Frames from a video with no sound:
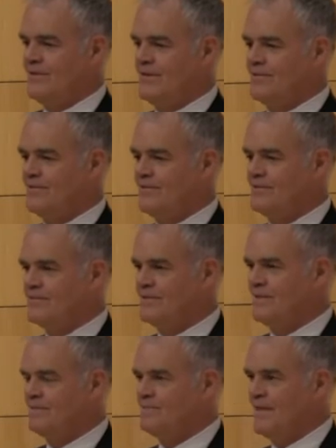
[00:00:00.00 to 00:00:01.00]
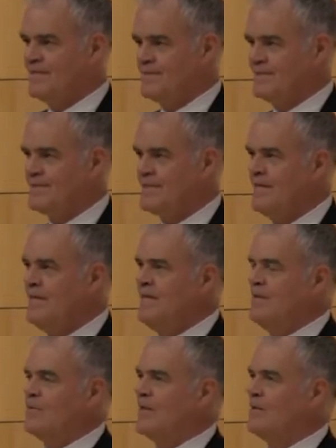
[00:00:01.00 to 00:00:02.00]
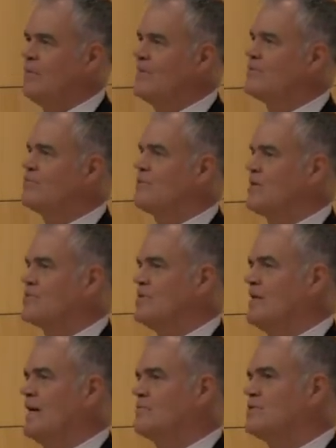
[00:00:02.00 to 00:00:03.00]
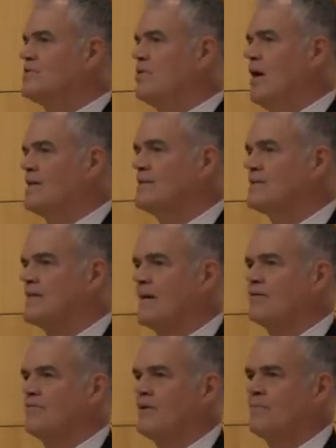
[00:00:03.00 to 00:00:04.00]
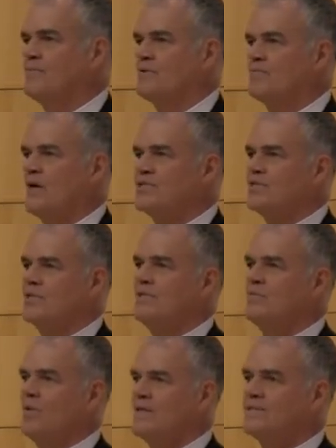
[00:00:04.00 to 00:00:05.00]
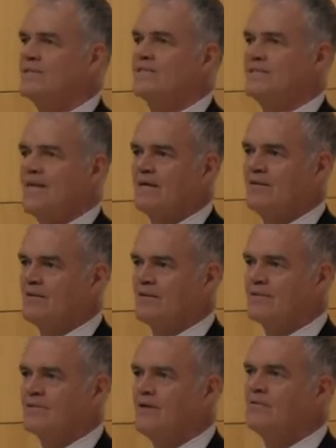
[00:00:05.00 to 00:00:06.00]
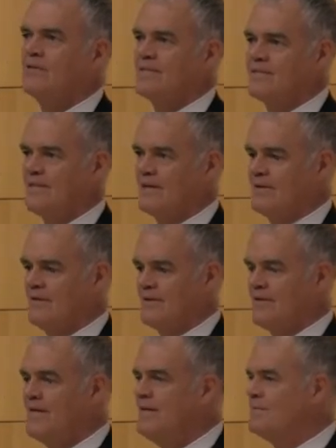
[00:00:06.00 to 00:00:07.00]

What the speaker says: to other places. When I went to Russia, I was taught as I grew up that Russia was secular, totally secular.